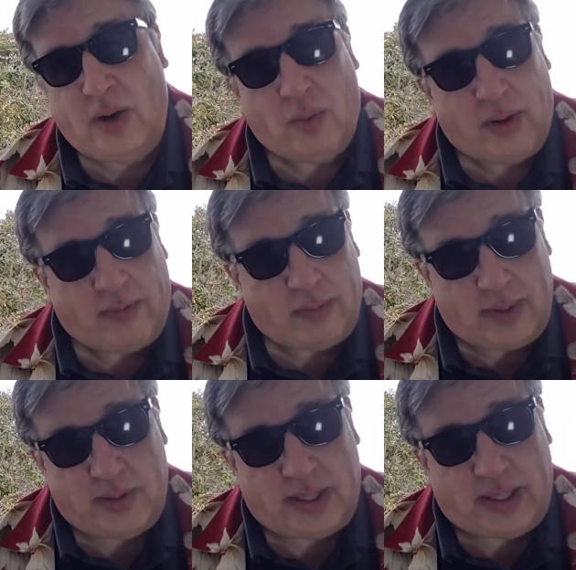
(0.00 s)
Whatever
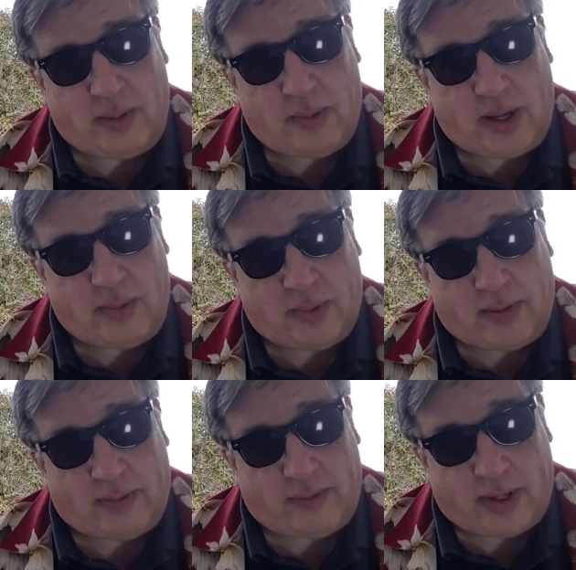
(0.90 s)
music they want,
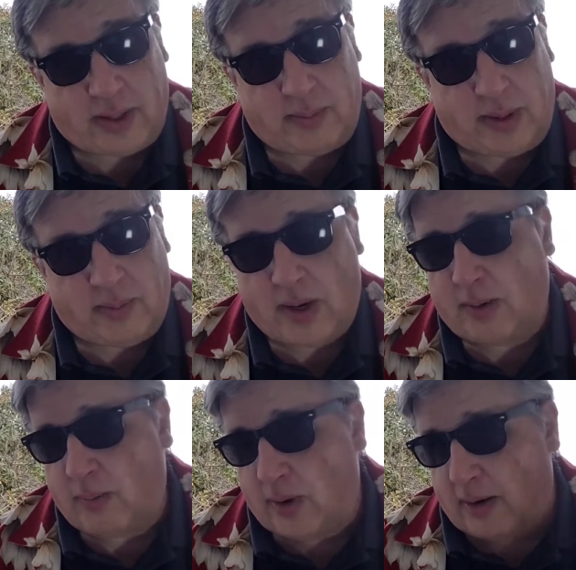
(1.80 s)
whatever volume they
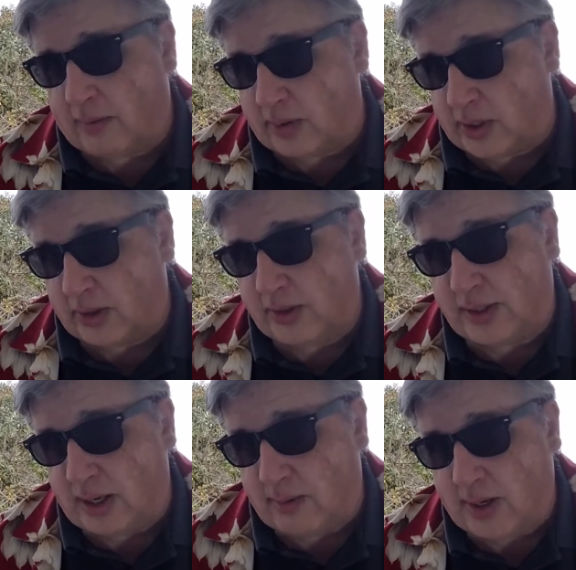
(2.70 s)
want, whatever turns
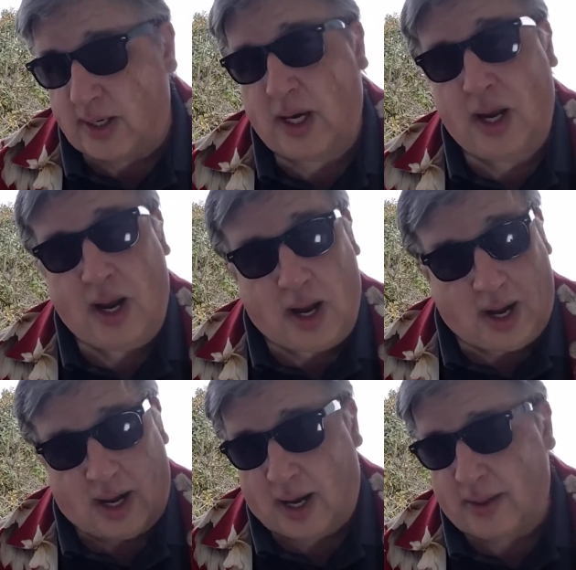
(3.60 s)
they want,
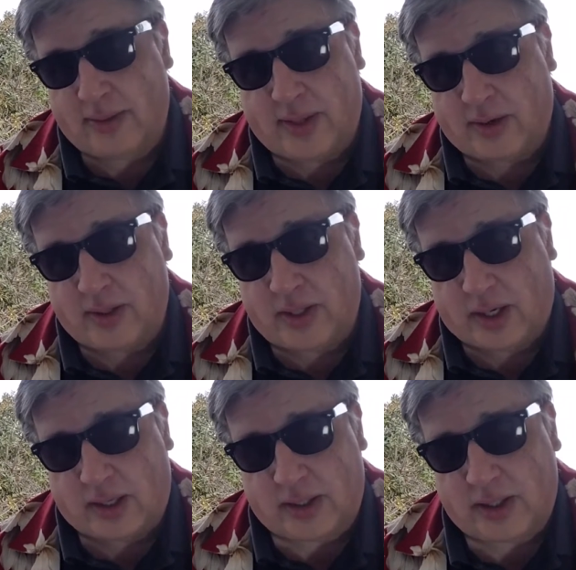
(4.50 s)
they're in
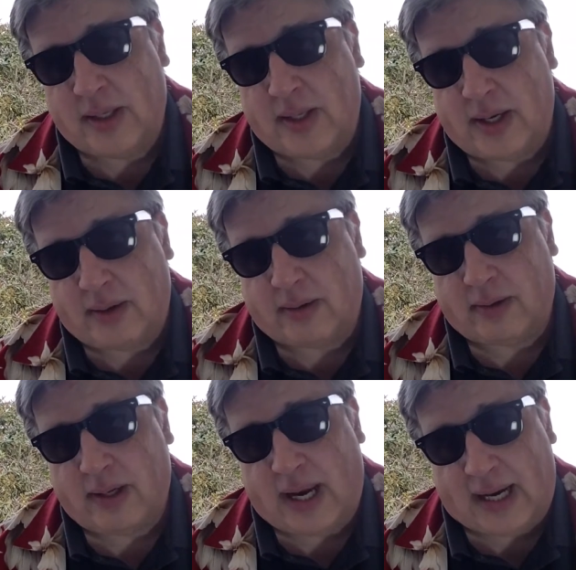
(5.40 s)
charge. They're
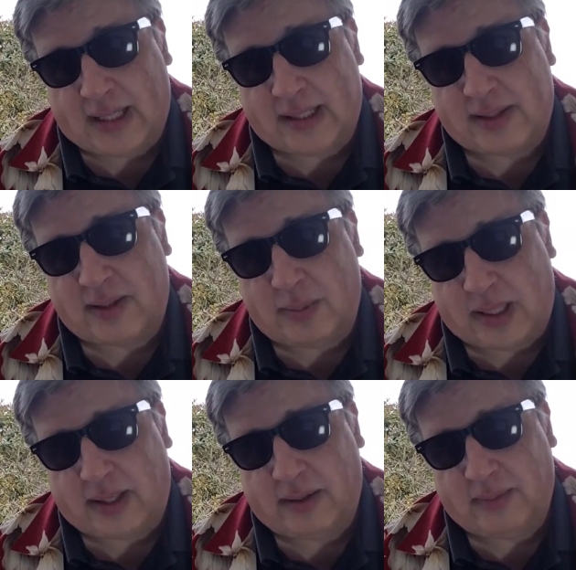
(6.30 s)
A-list to me.
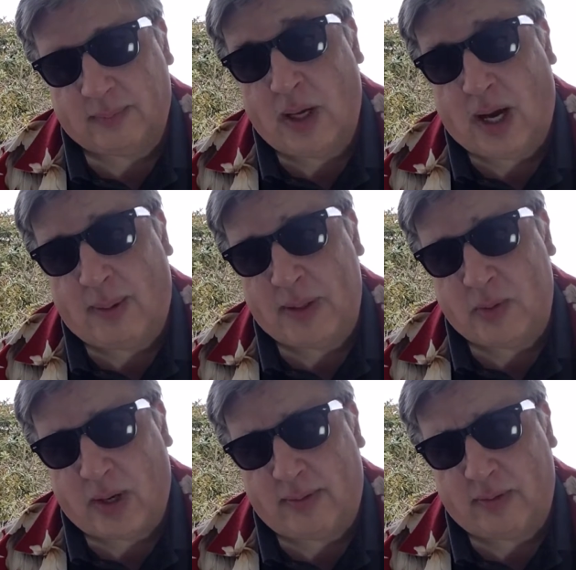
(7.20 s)
I've been
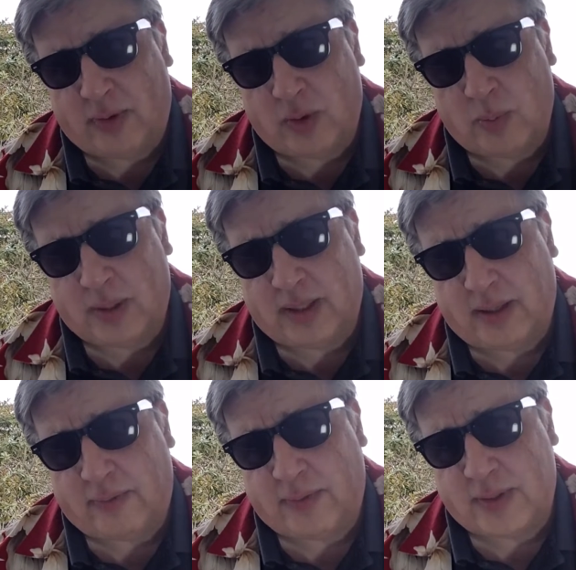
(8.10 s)
driving for Uber and
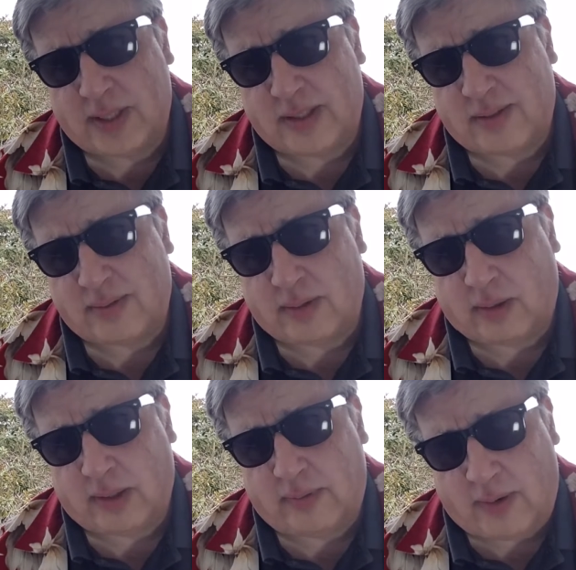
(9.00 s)
Lyft since
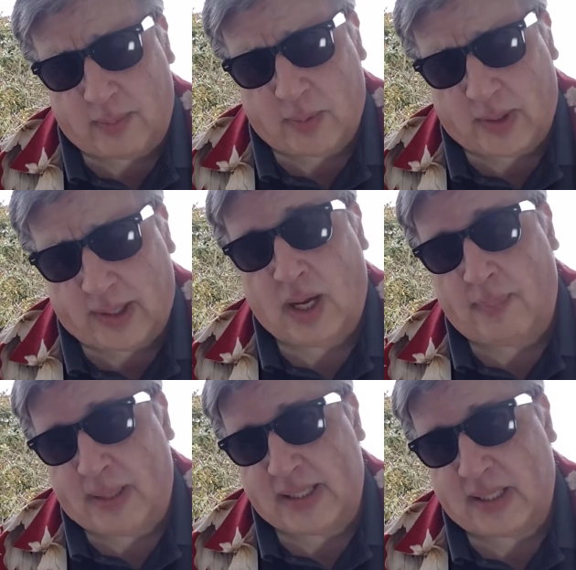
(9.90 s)
early February. I
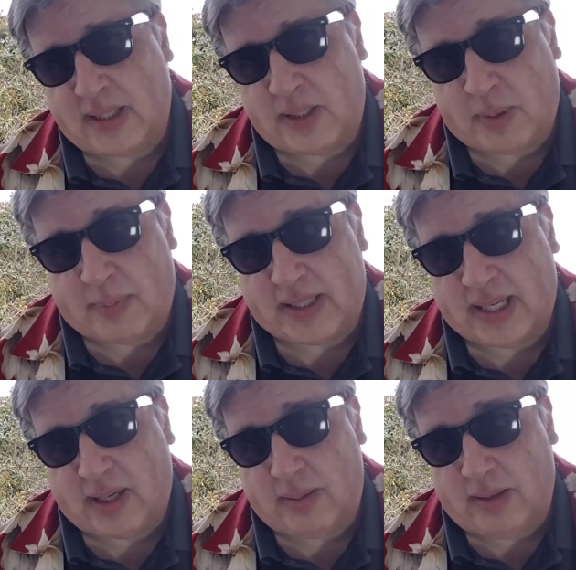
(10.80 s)
basically split my
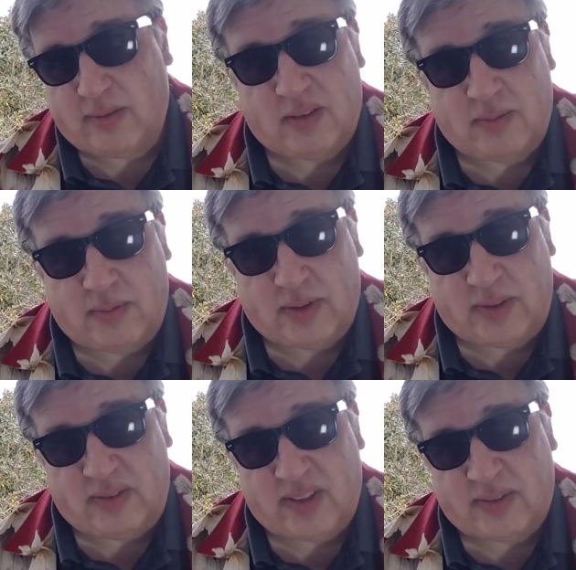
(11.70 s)
time even
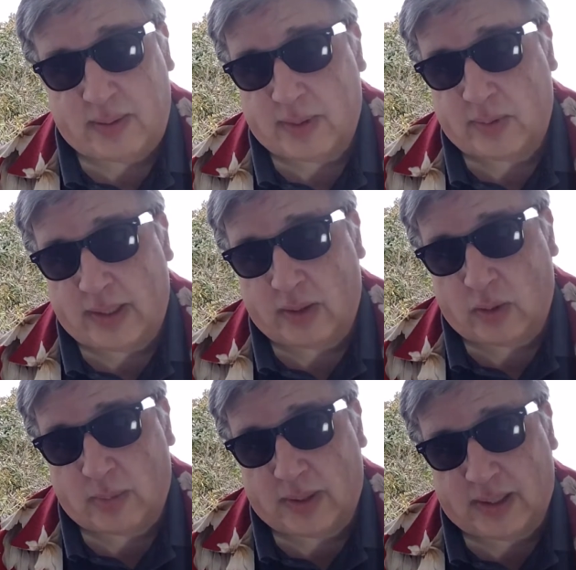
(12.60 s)
50-50 between
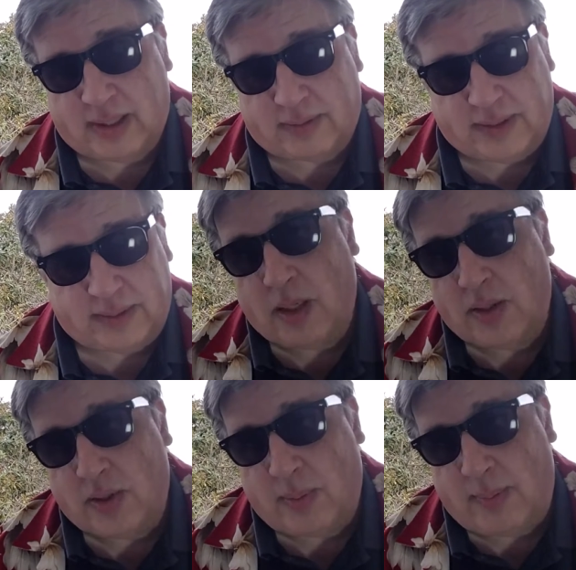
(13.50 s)
Uber and Lyft.
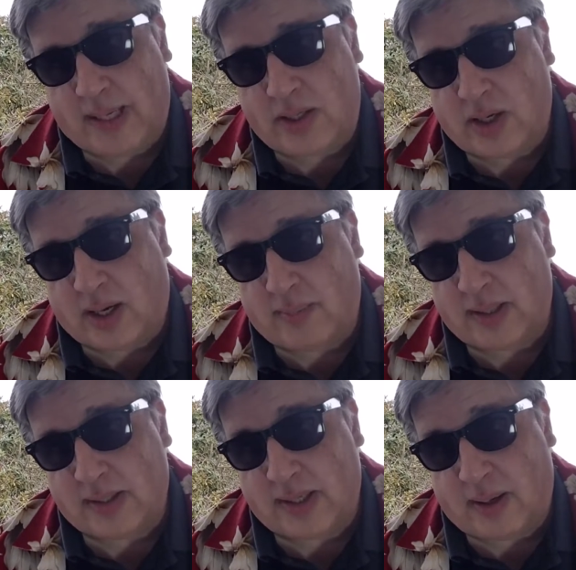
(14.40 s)
So my main job
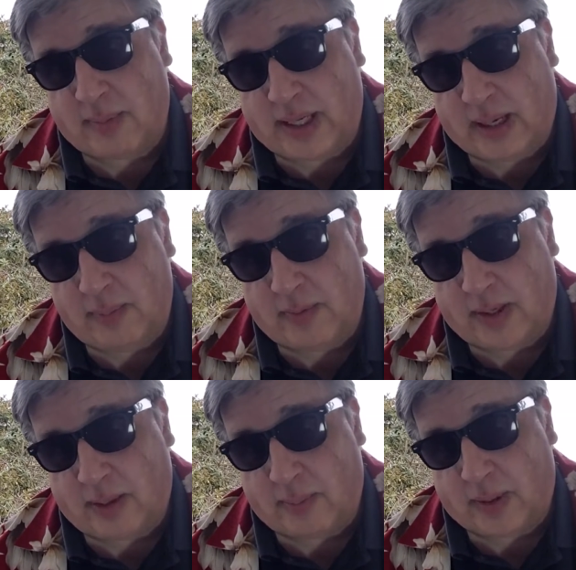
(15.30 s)
is that I'm a game
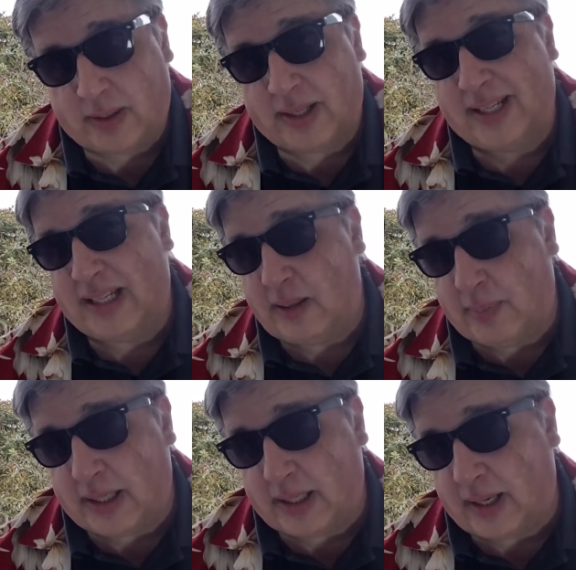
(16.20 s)
developer, an
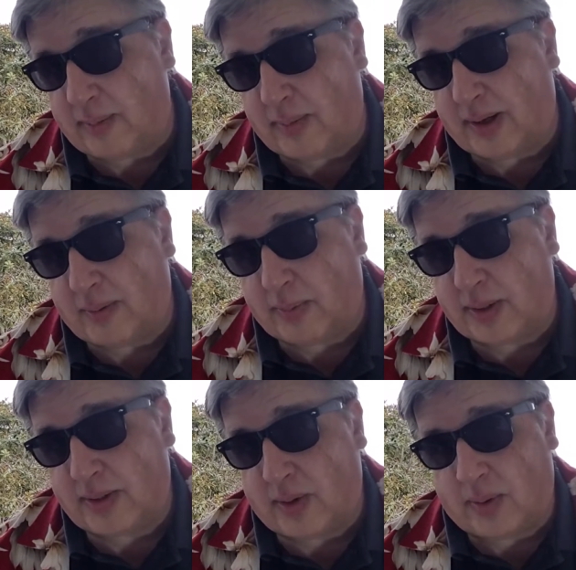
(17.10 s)
independent game
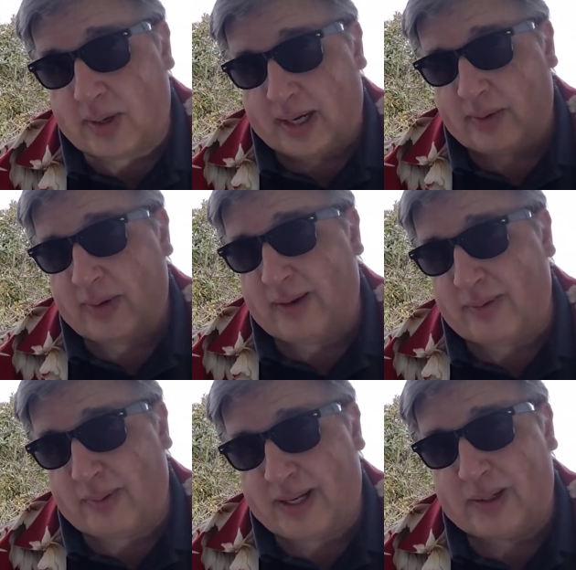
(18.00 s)
developer, so I don't have a
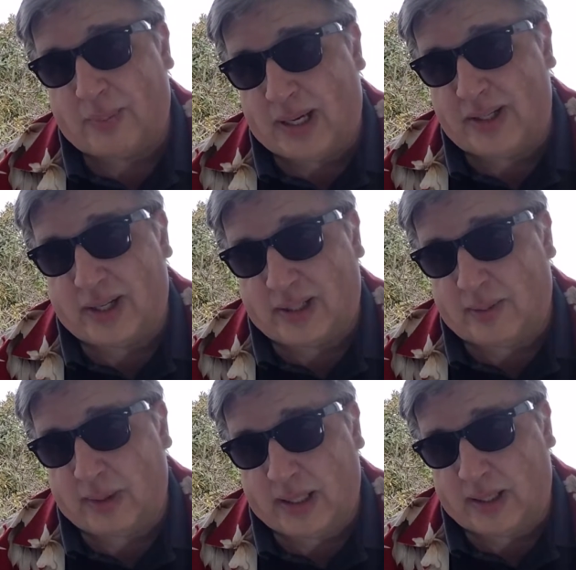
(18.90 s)
regular paycheck
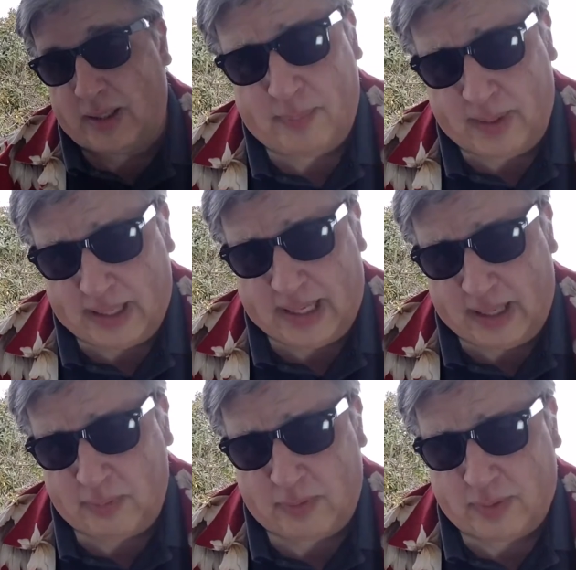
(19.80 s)
coming in. I make
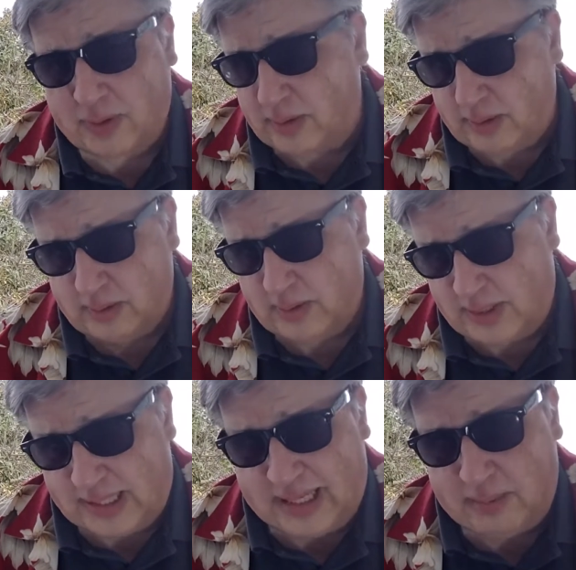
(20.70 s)
games for
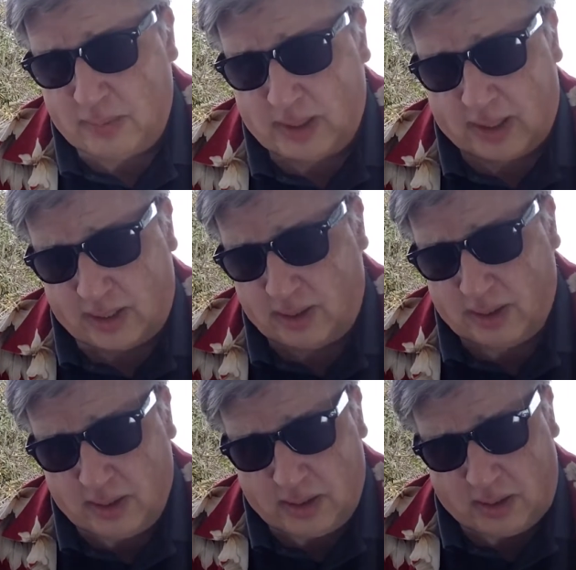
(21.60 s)
Steam and
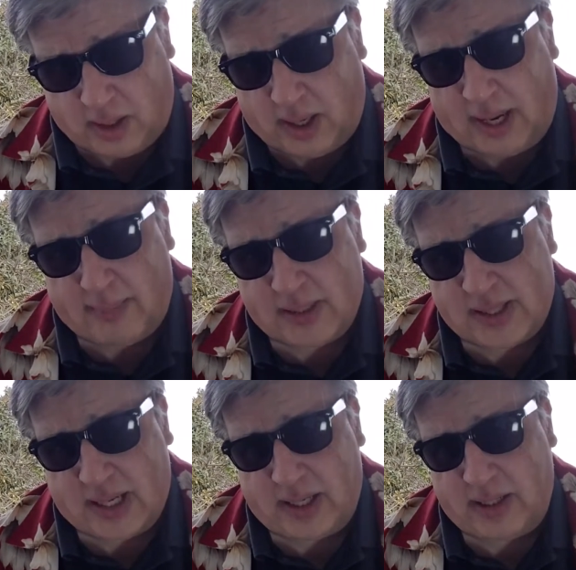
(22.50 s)

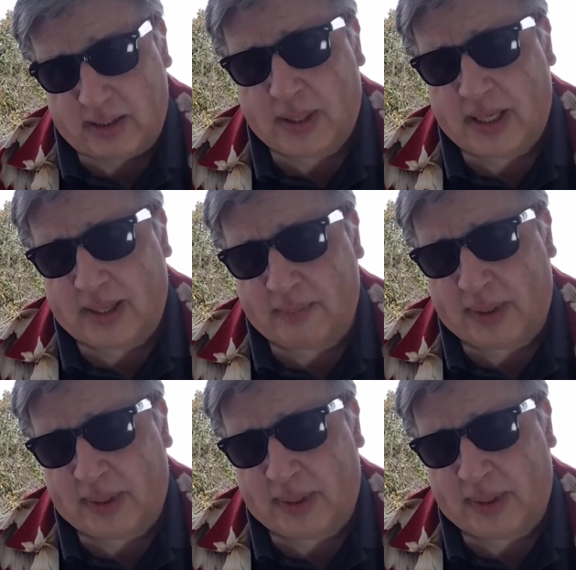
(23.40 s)
Amazon, but I